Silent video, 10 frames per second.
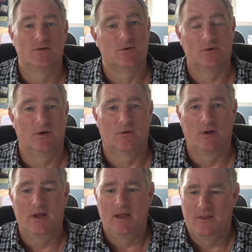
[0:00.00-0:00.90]
so
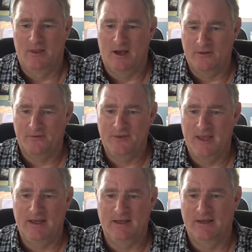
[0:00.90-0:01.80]
the other
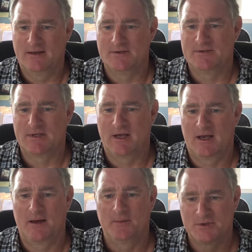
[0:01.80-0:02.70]
thing is,
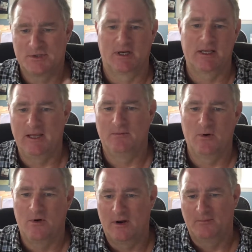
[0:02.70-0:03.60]
I'm just going to keep
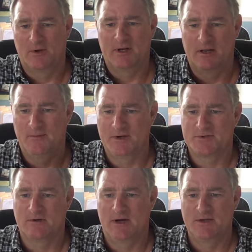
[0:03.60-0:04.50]
going. I'm looking at my
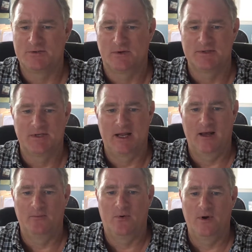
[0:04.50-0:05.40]
screen so I stay
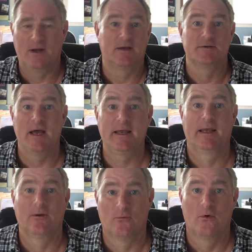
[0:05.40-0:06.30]
on point, because I
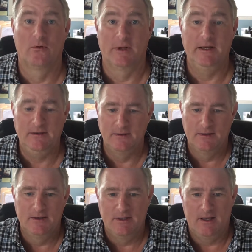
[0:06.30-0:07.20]
get rolling.
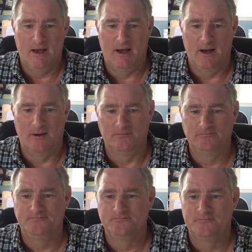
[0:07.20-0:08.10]

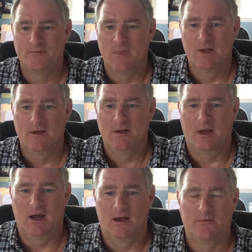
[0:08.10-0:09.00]

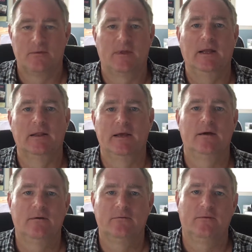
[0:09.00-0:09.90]
They
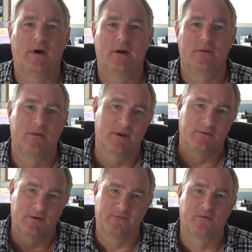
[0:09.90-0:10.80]
live,
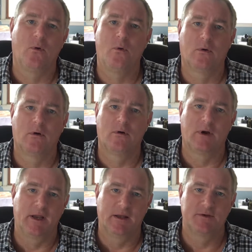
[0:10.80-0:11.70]
the
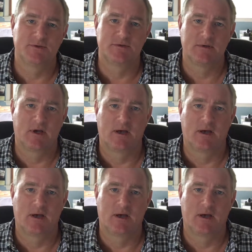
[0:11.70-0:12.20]
floor is